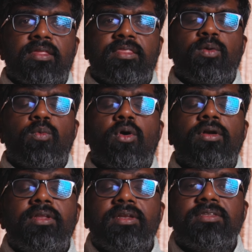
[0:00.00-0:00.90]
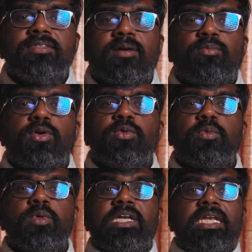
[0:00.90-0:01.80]
They wanted someone who
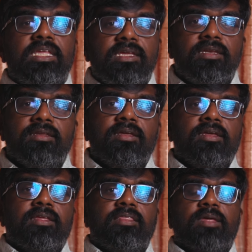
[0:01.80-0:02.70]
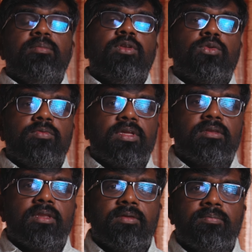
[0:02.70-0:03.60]
would lead them into
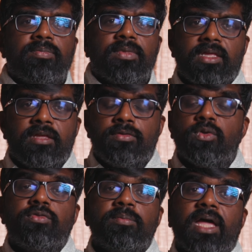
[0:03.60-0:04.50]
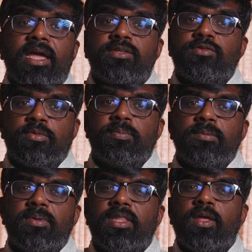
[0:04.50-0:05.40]
victory. If you look from the eyes of the
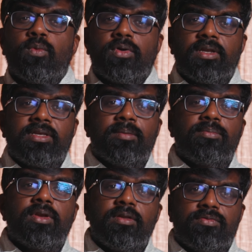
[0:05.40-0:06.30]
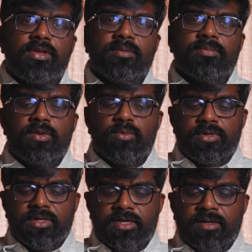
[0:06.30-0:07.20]
people, they wanted temporary freedom. They
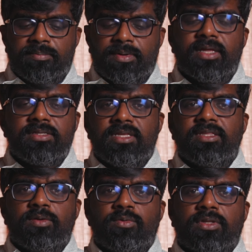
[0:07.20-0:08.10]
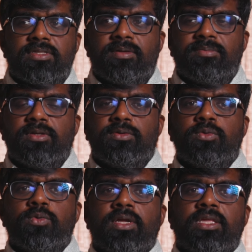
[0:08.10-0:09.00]
wanted an uprising. They wanted something to
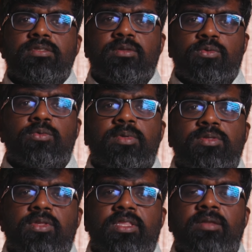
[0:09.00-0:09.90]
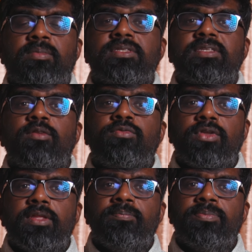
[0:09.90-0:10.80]
go against the Romans so that they'd be set
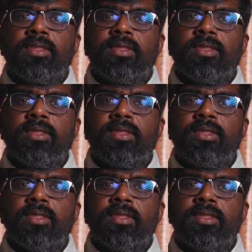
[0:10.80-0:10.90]
free.